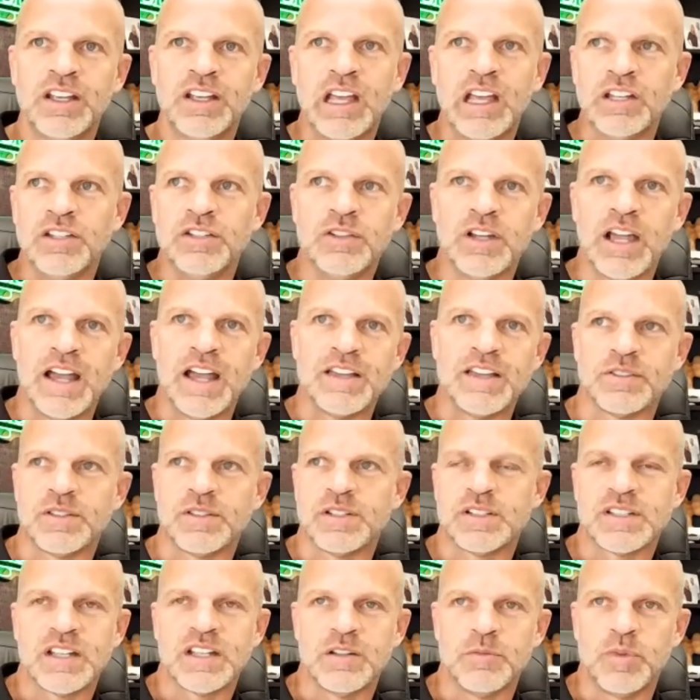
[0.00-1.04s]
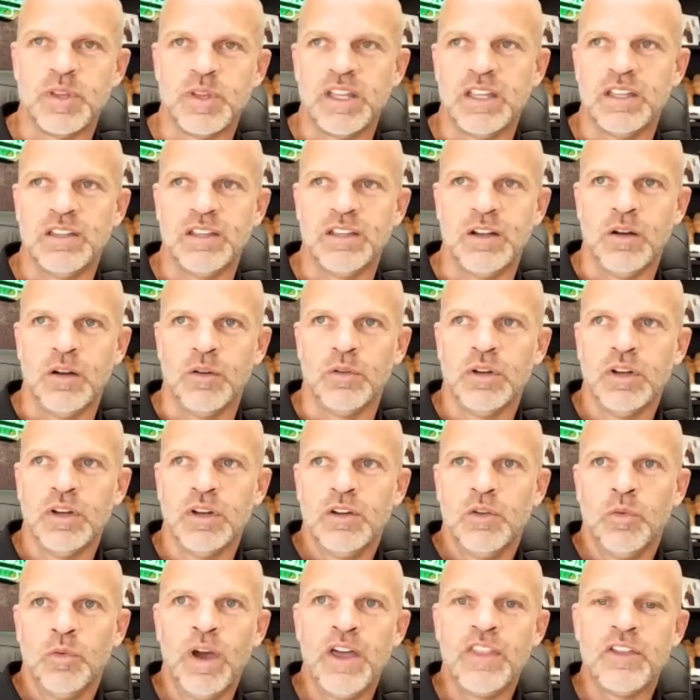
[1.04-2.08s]
And you guys are just going to be,
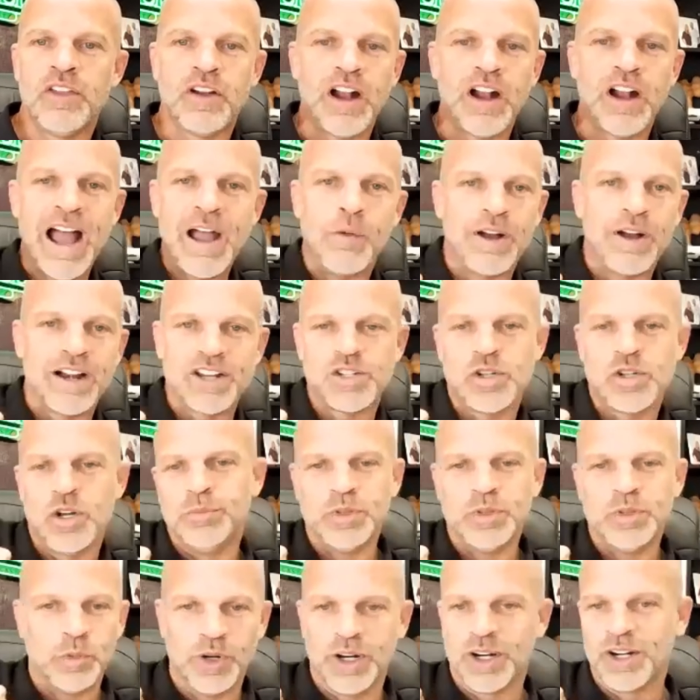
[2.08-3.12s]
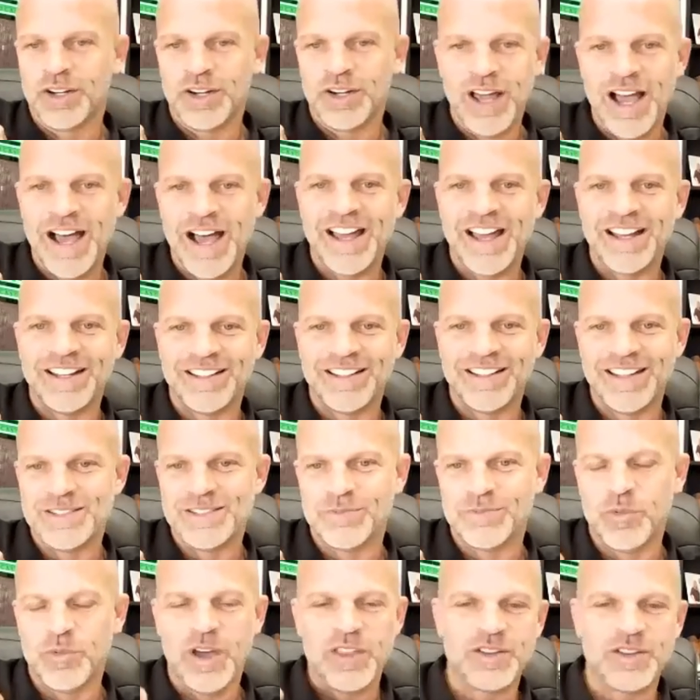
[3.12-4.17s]
whether I want to show up to work or not
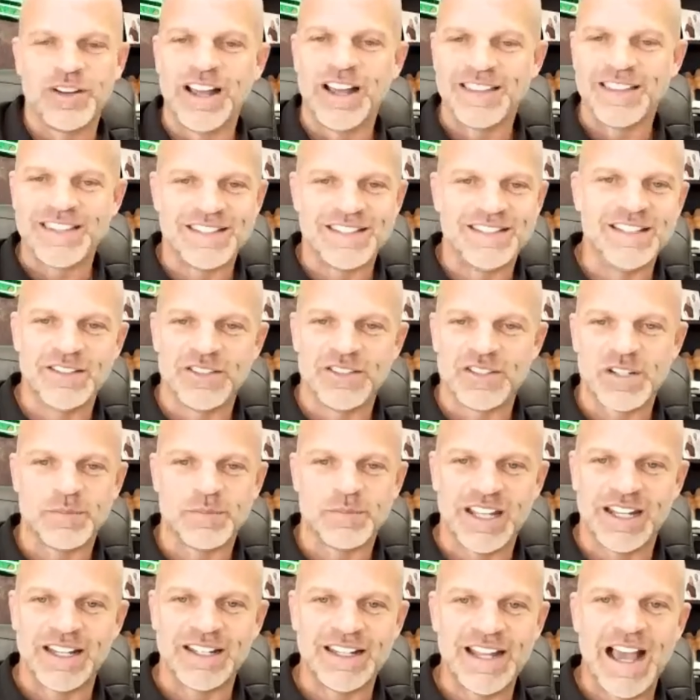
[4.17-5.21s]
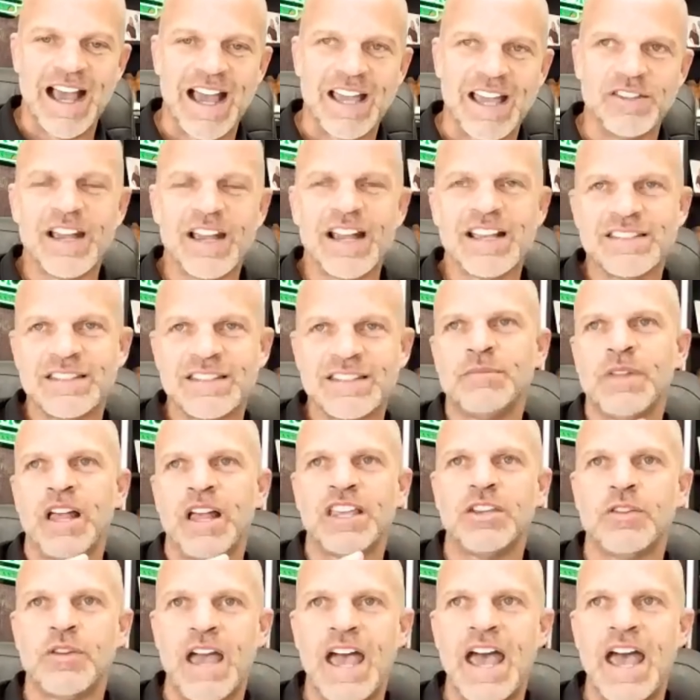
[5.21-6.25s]
is whether or not this dealership's going to die. You guys seem
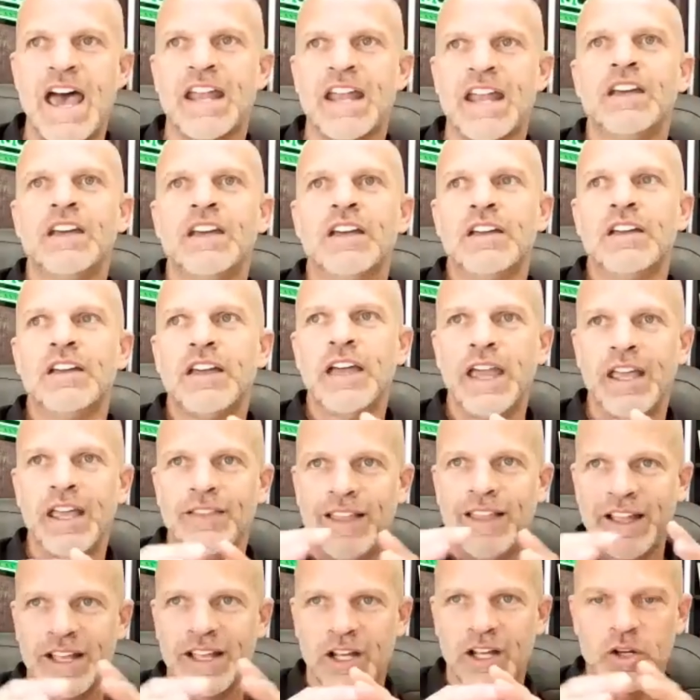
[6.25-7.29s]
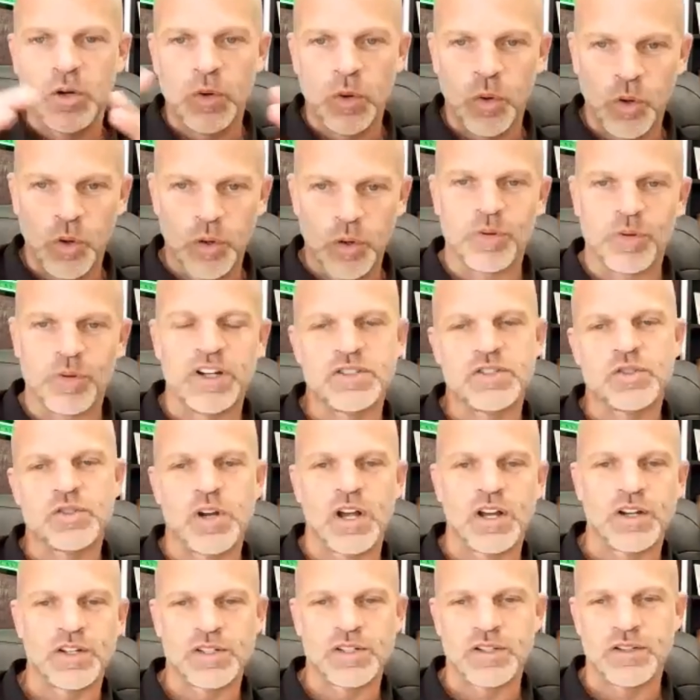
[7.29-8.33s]
like you had a corporate
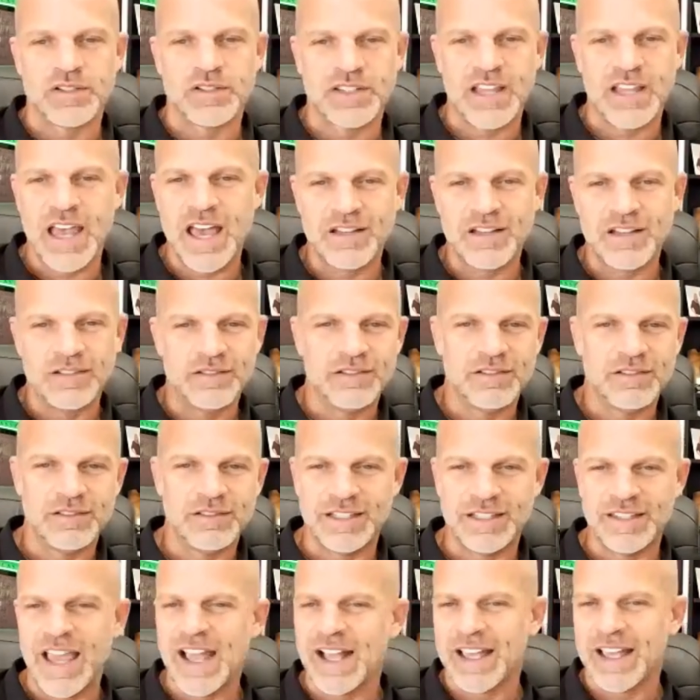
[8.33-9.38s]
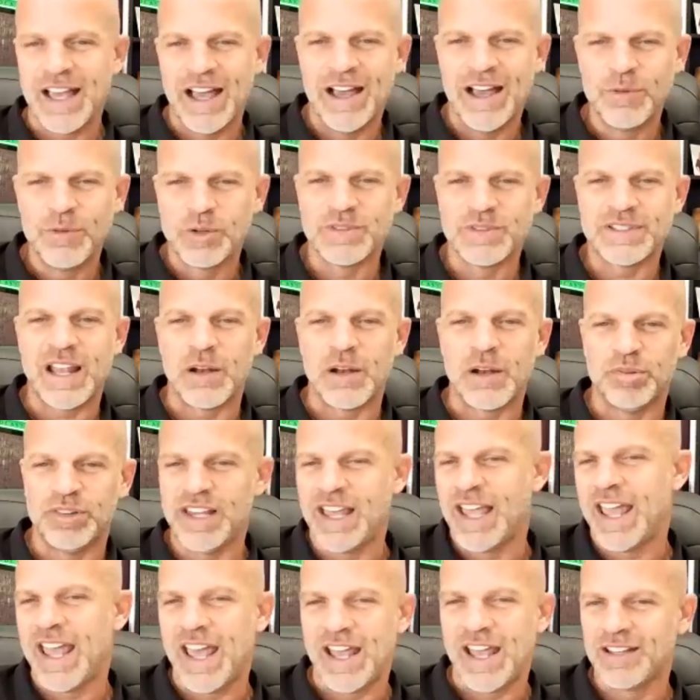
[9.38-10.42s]
structure. Did that come, or was that a
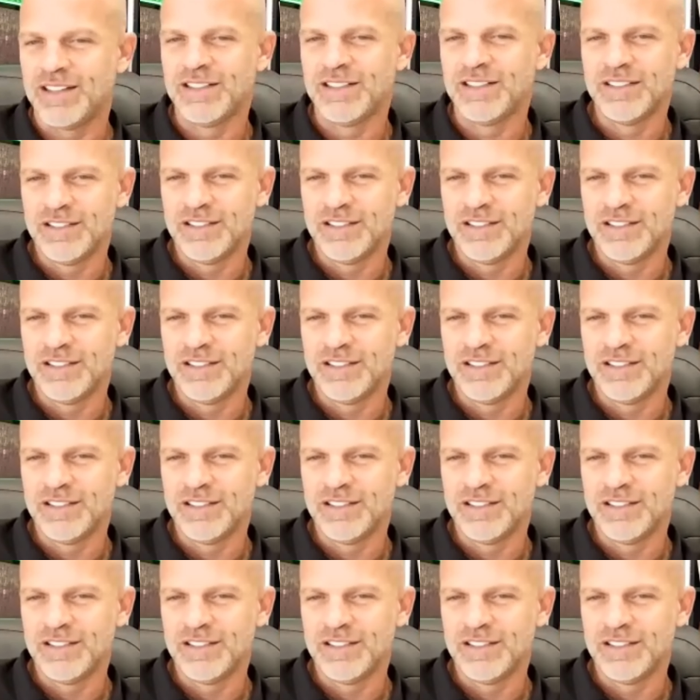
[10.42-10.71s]
plan?